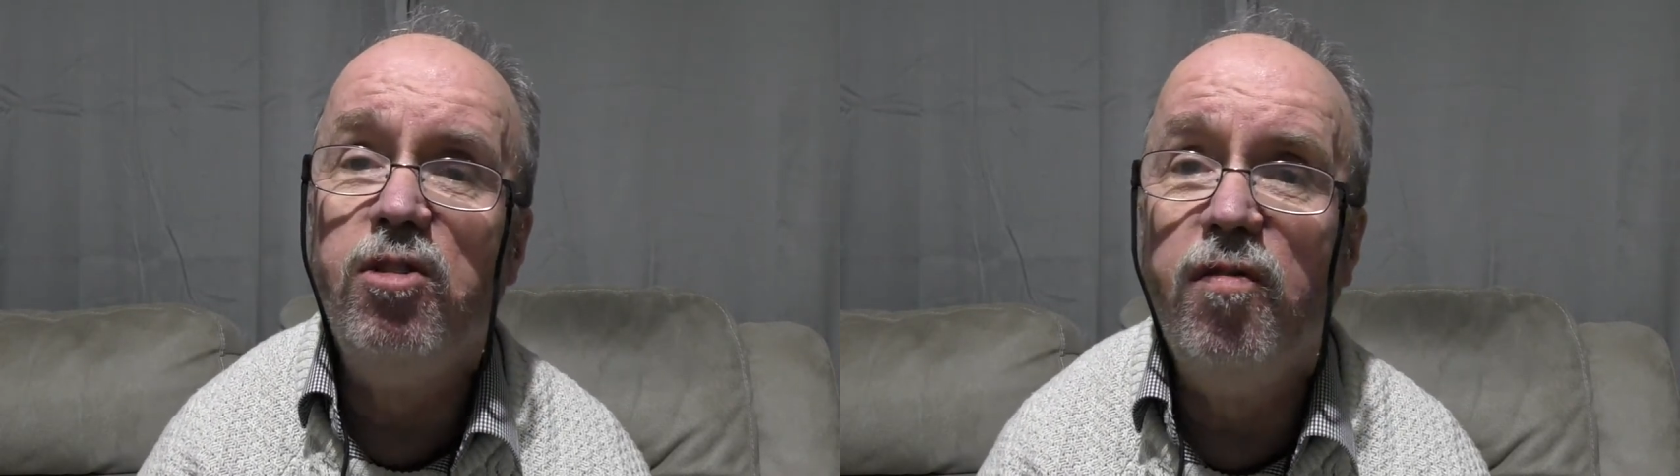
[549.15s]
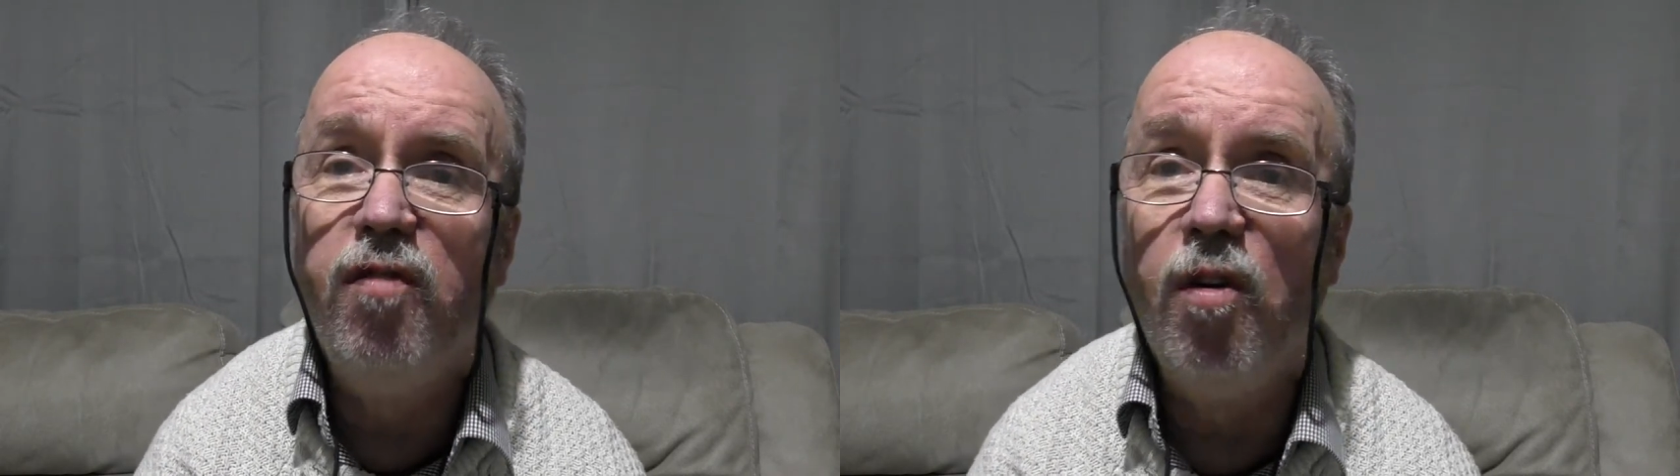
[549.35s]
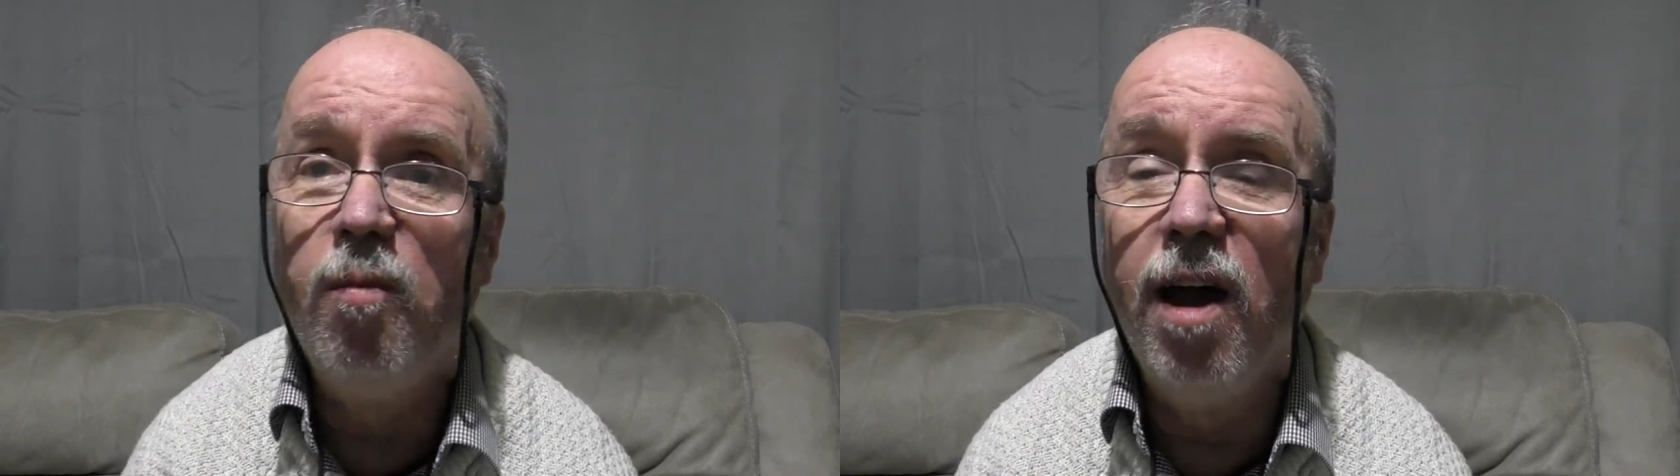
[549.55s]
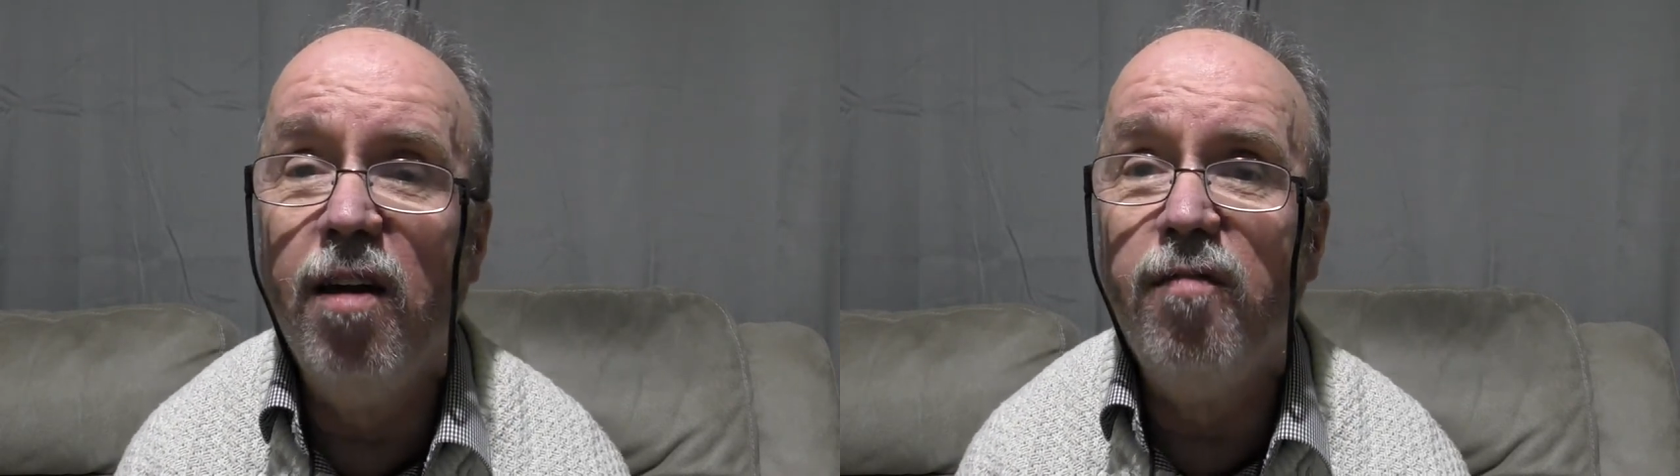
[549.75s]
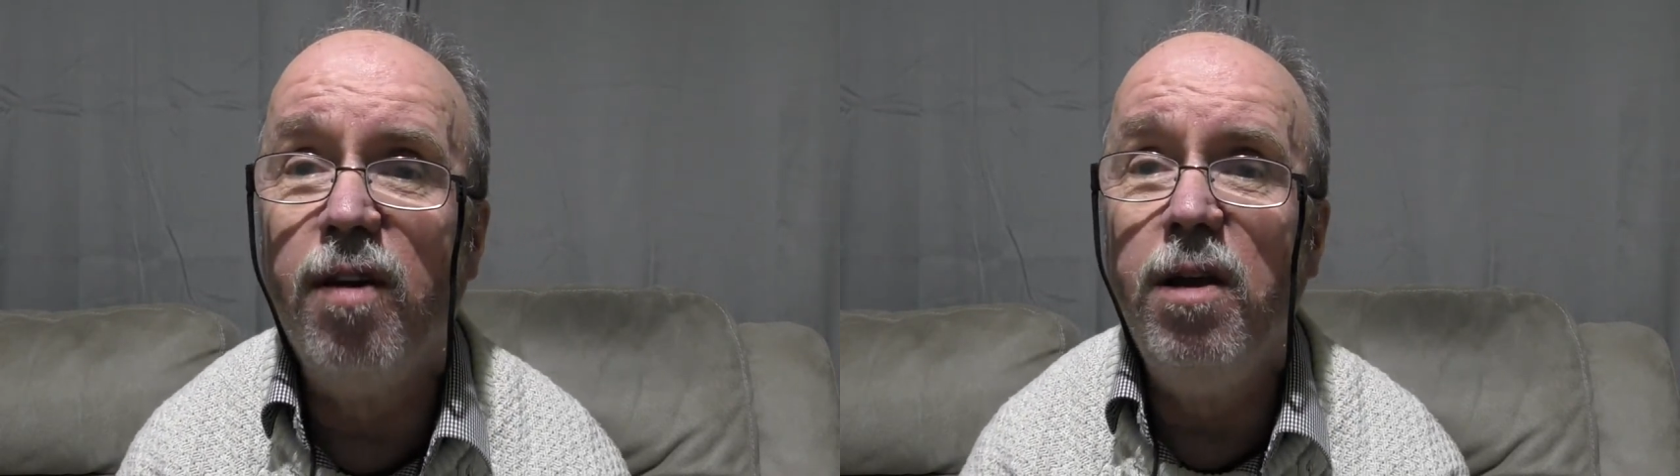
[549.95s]
to phone
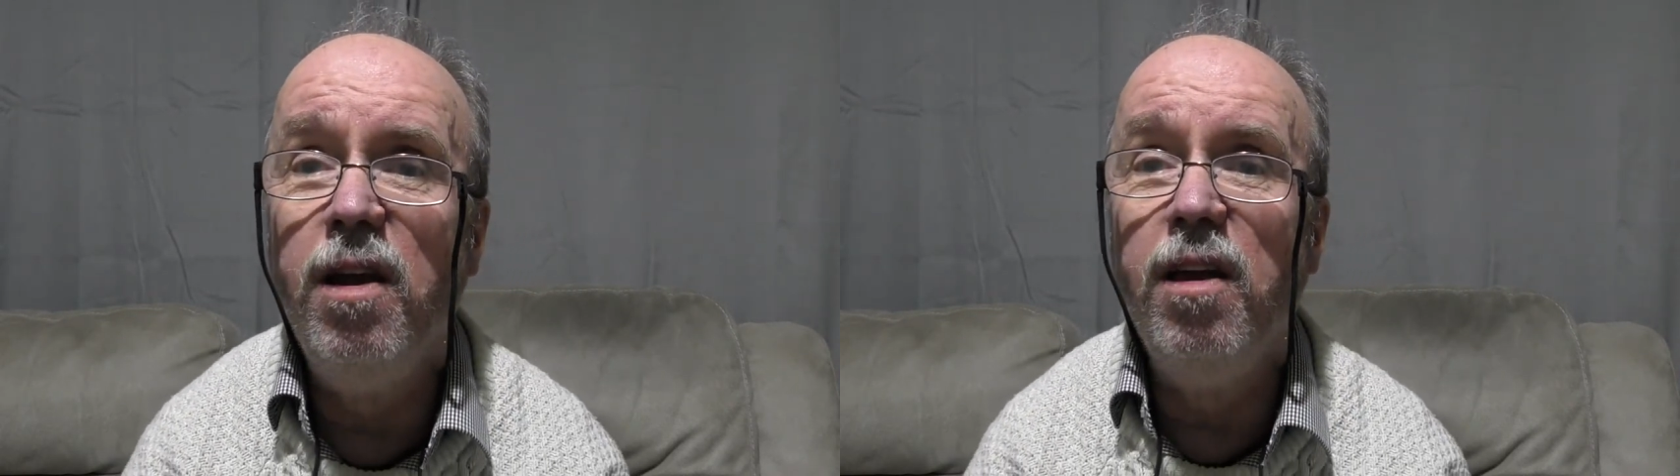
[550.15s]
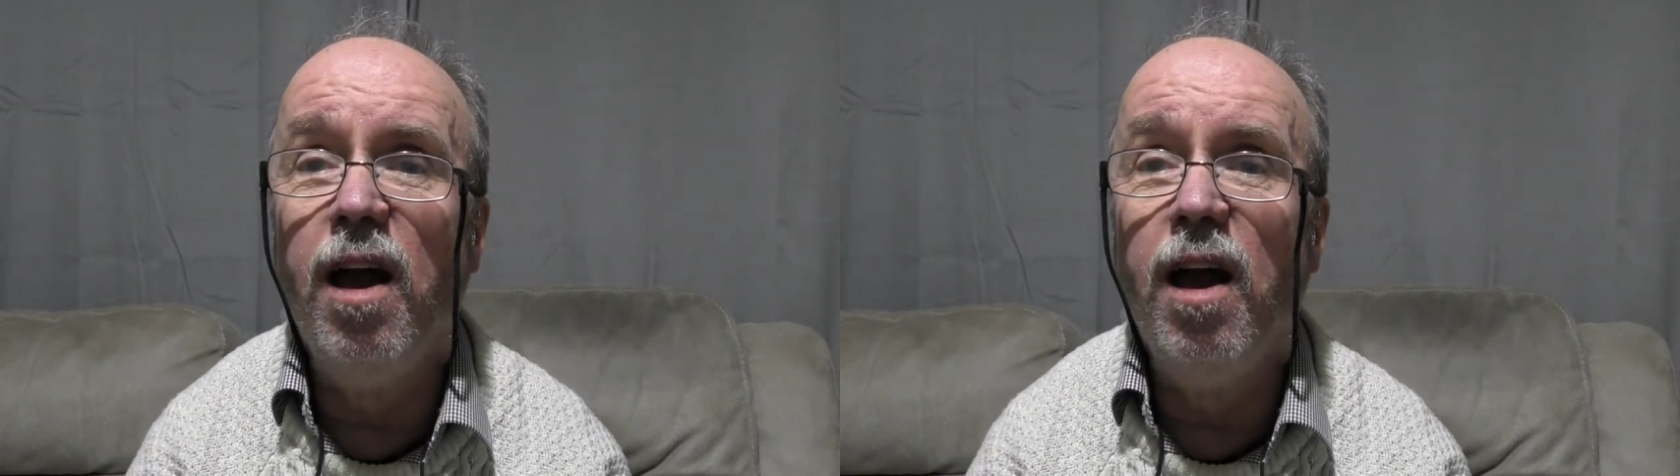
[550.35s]
my family,